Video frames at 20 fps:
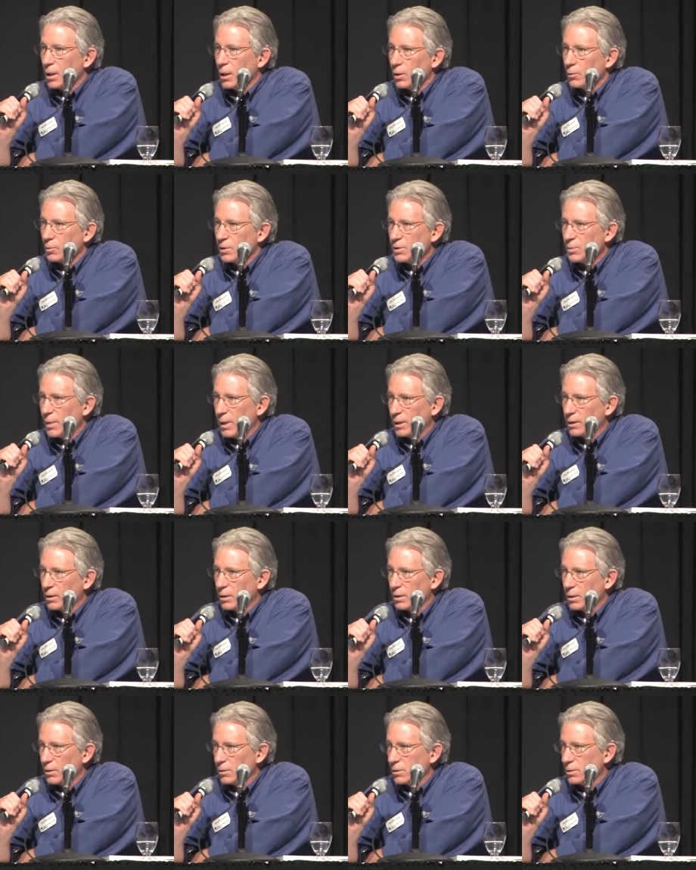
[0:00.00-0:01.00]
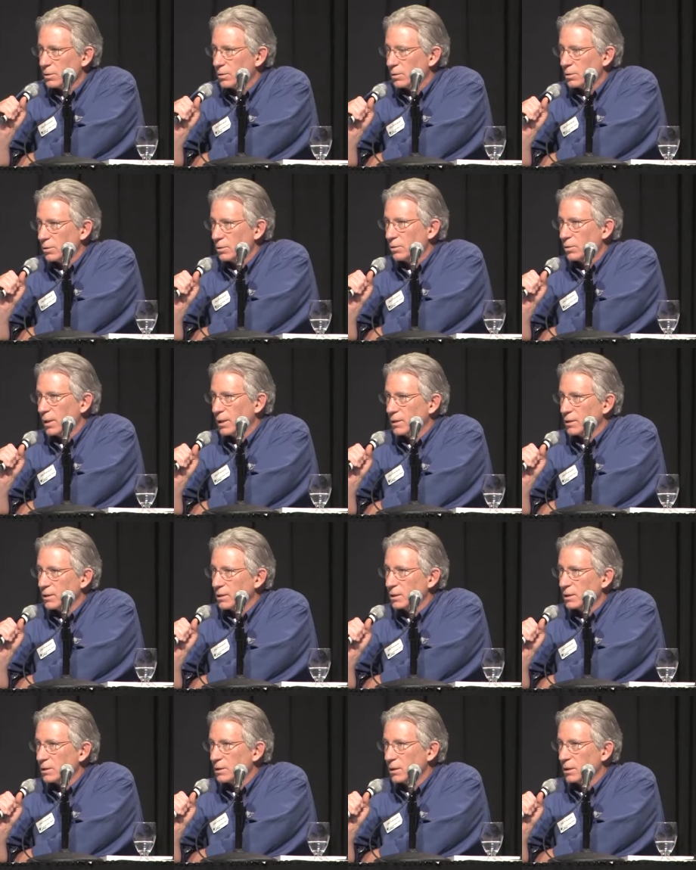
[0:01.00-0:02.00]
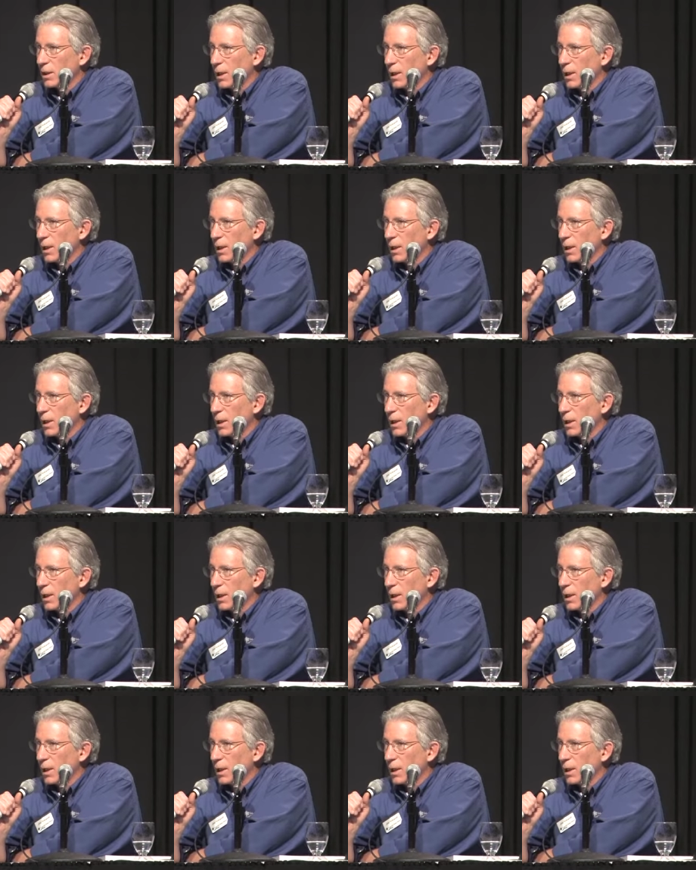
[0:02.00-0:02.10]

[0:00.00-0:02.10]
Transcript: in respect to those two entities, the,